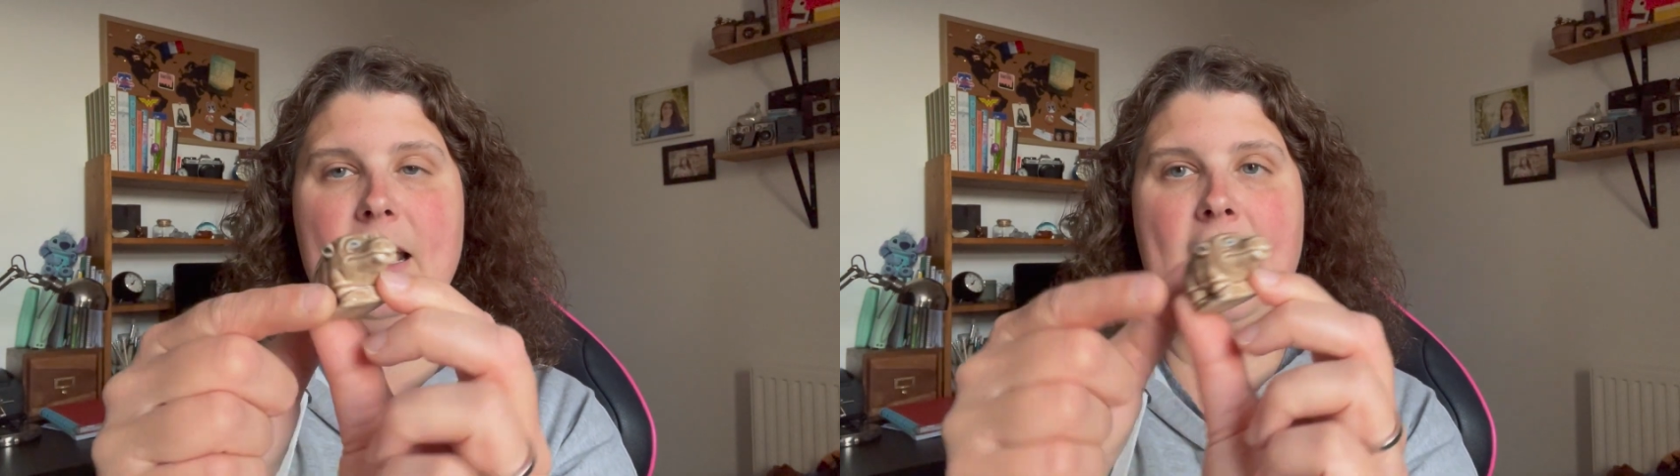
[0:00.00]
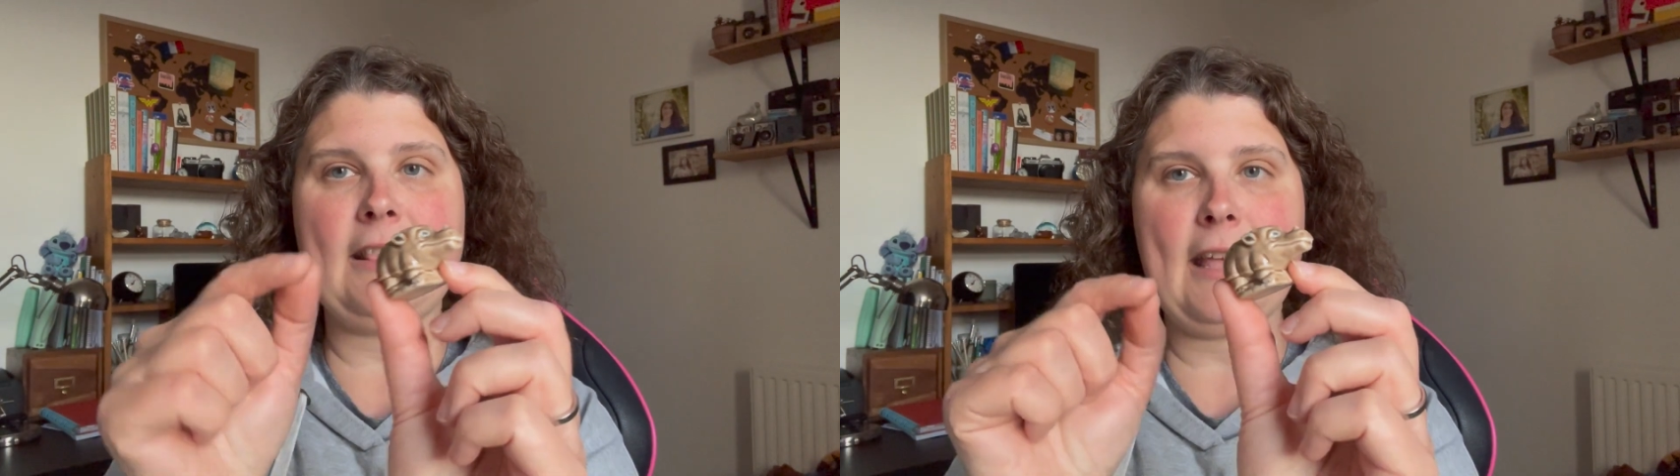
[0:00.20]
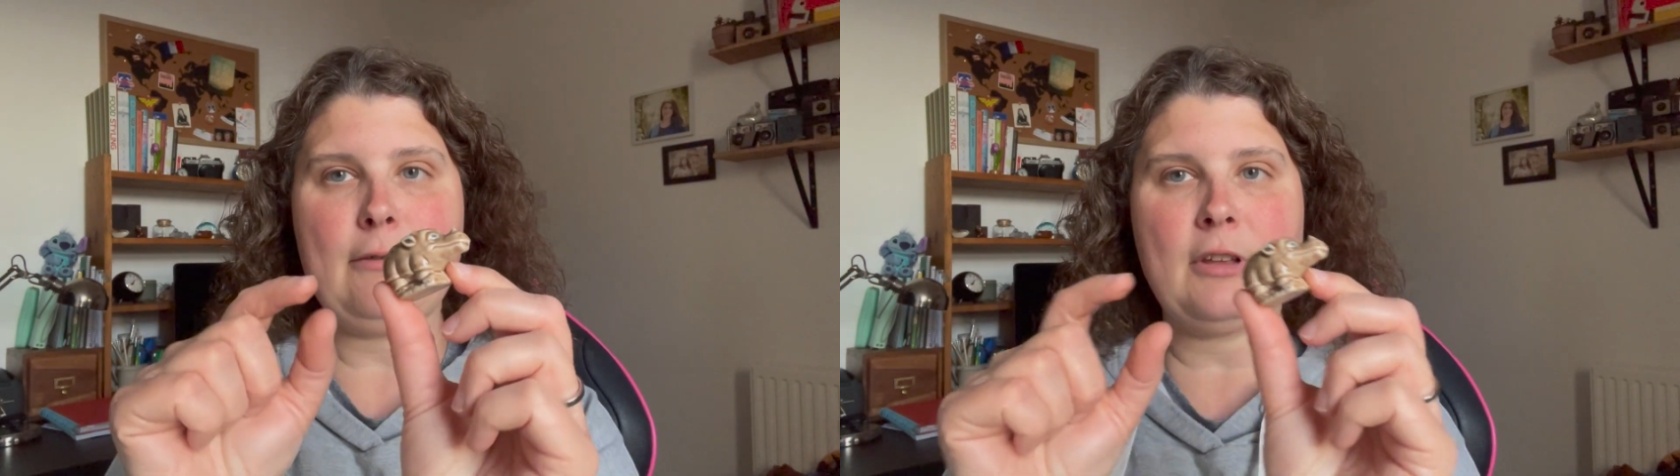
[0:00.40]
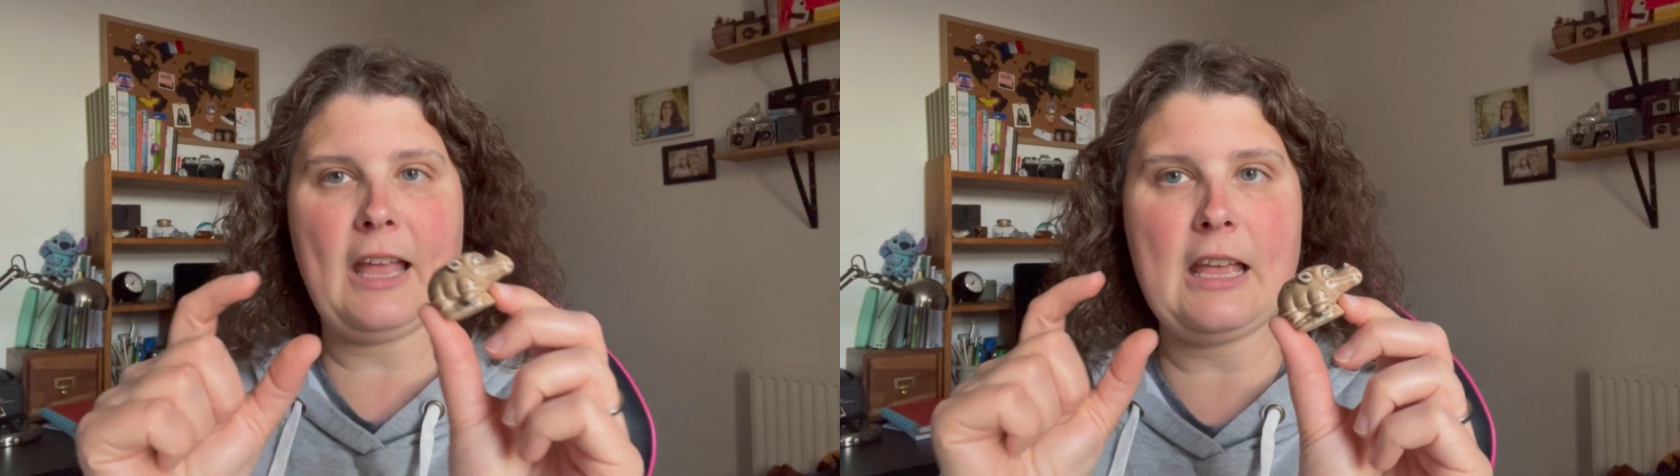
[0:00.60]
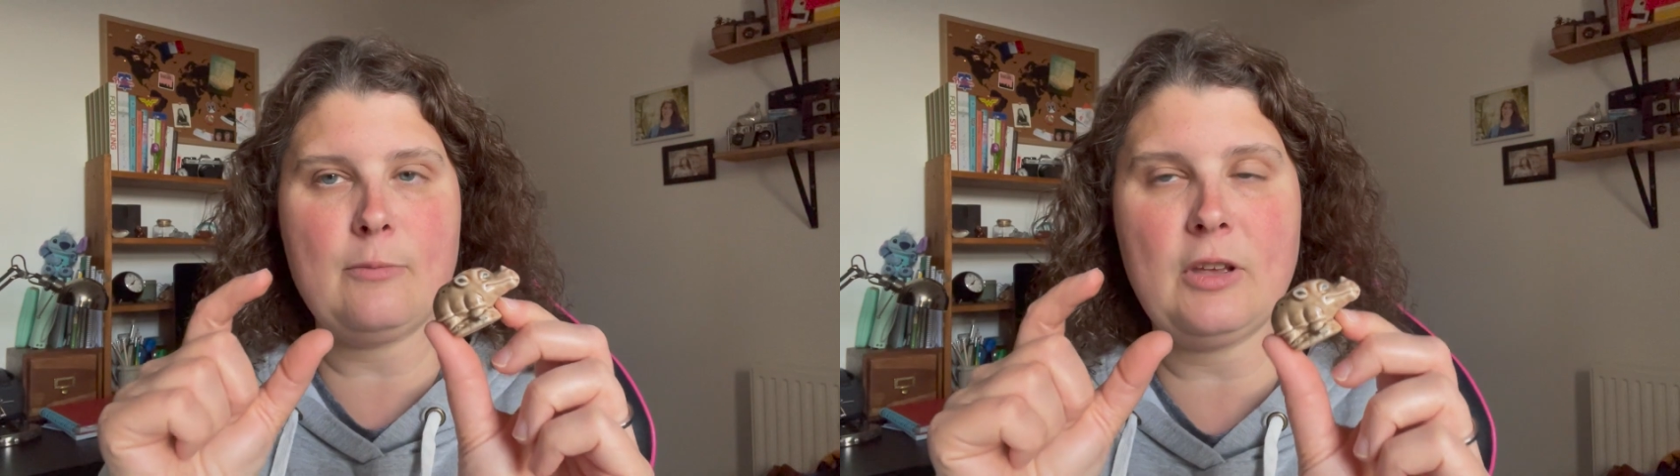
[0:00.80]
and they
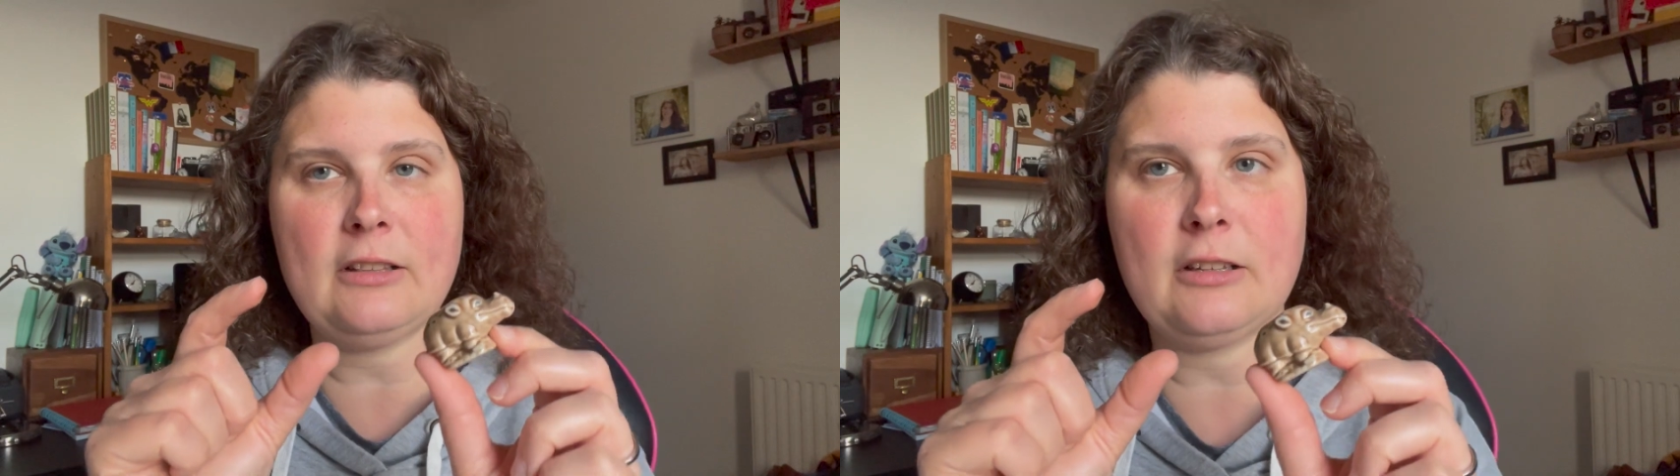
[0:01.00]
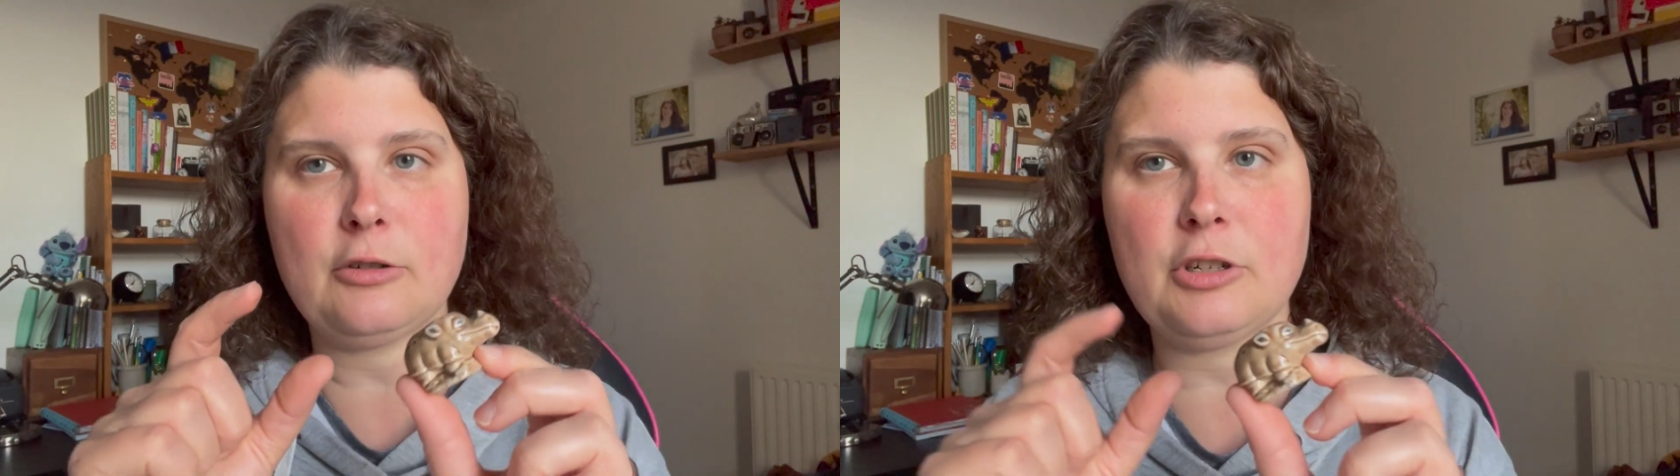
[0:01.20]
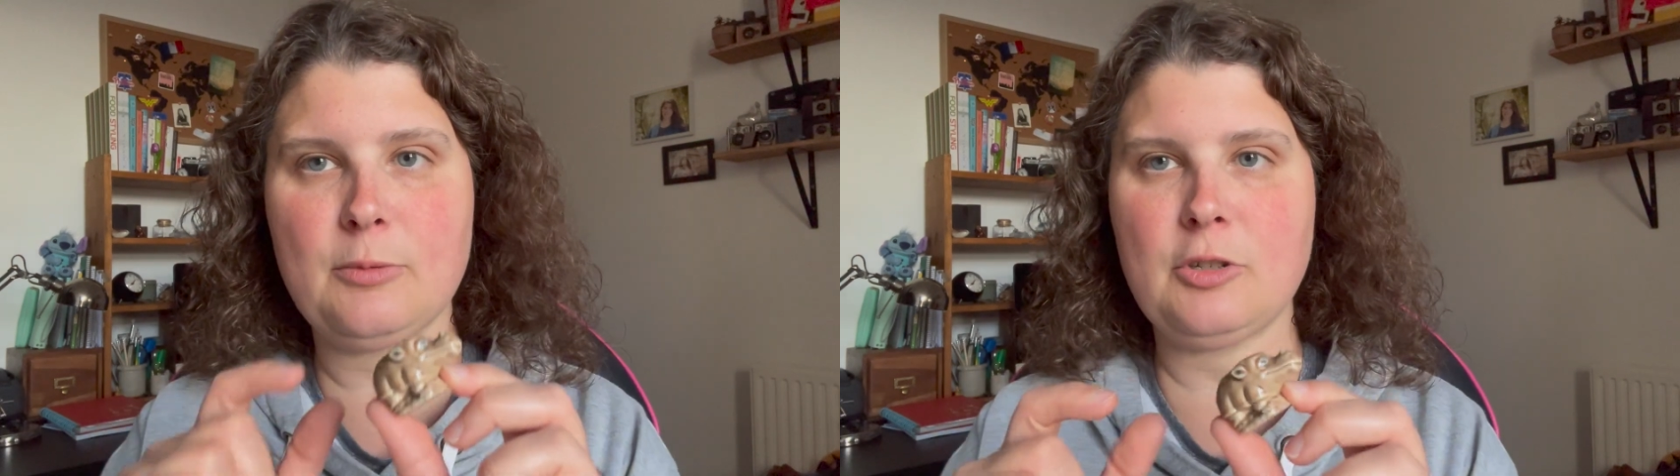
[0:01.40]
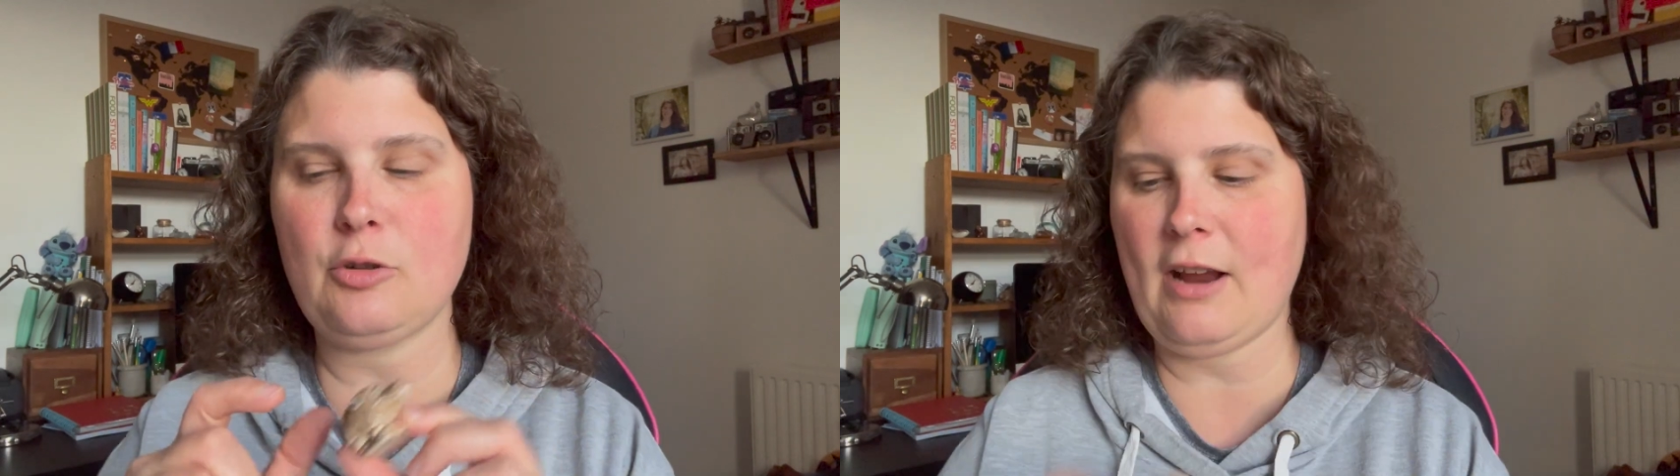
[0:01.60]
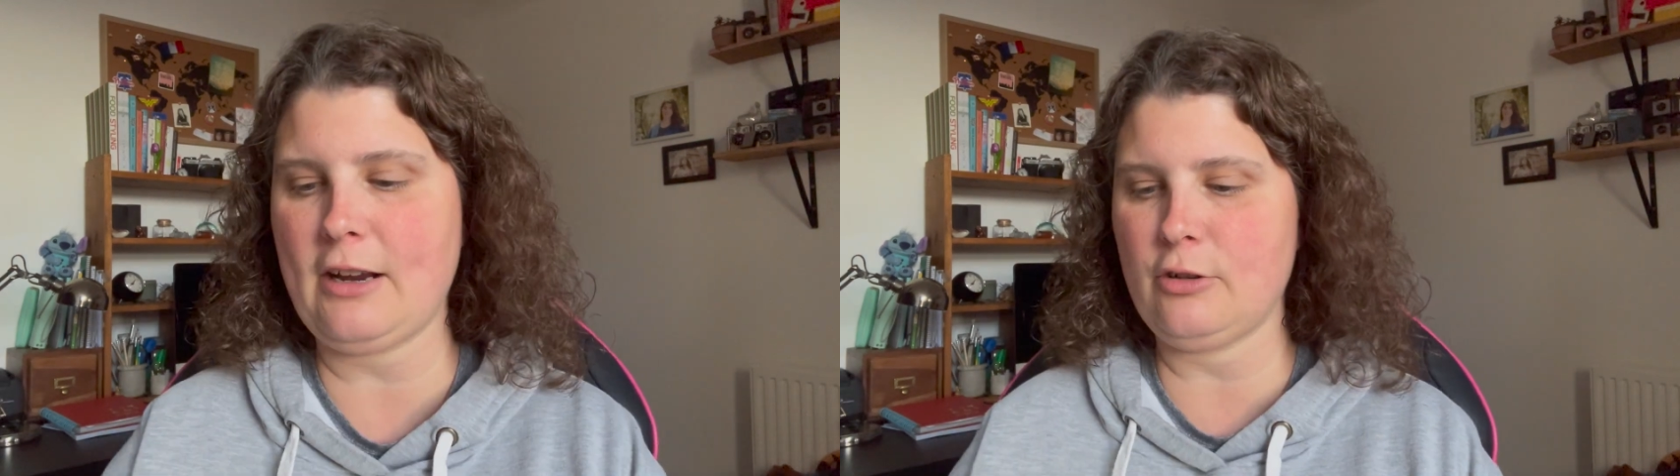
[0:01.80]
came in the Christmas
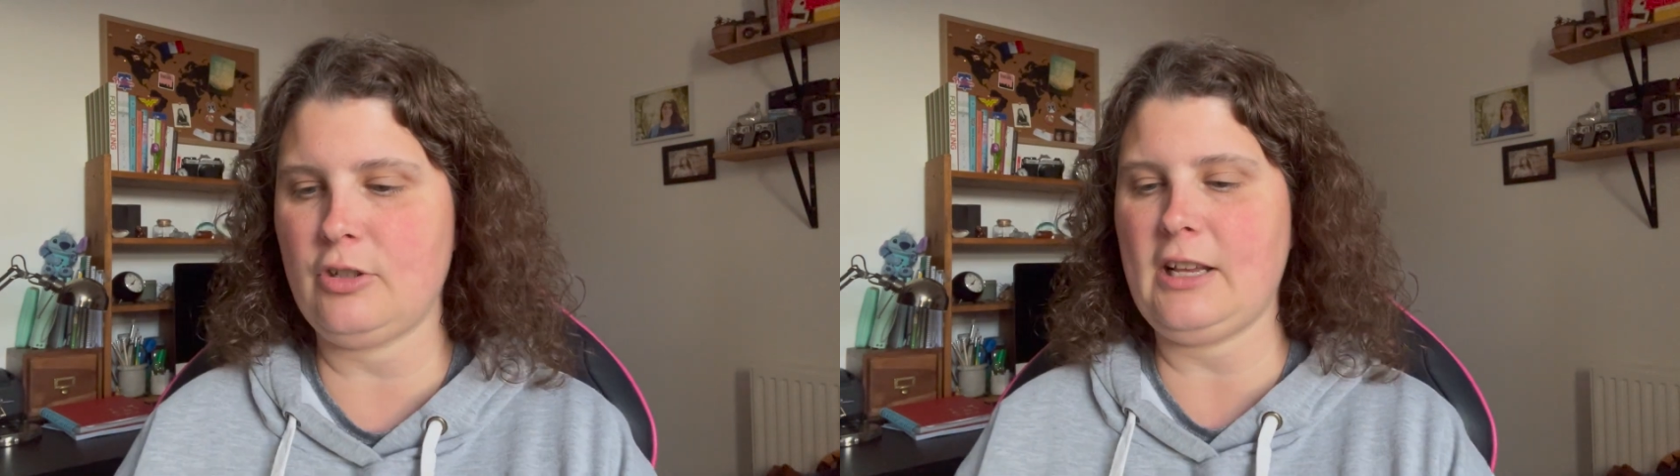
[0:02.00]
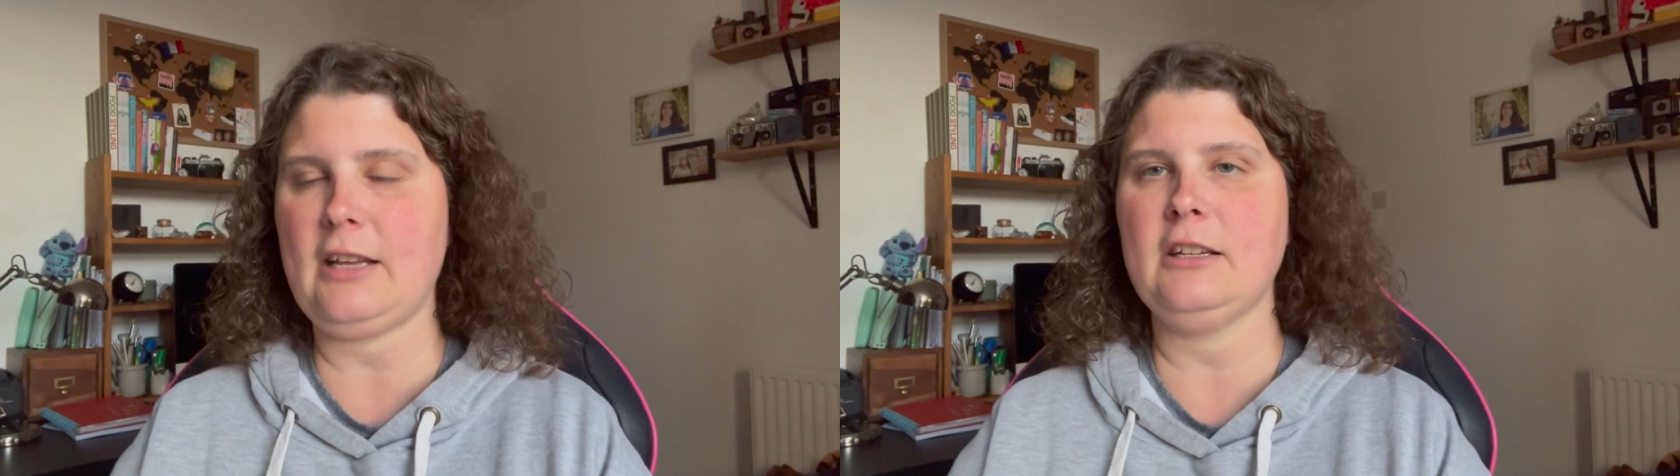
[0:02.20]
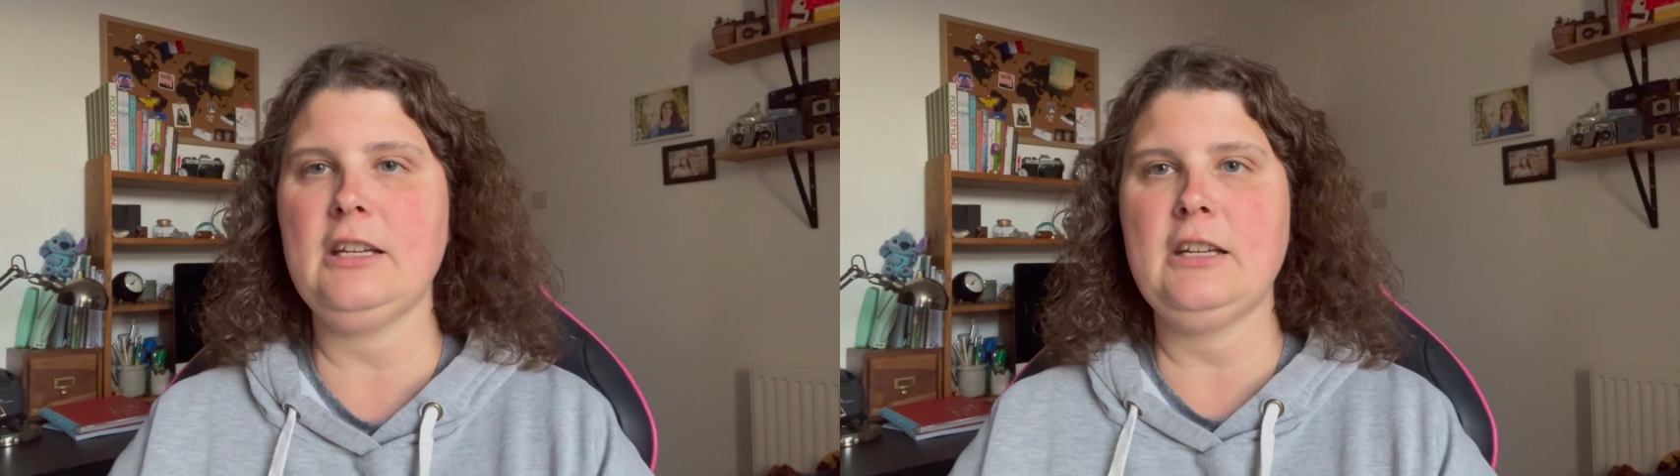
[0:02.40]
crackers that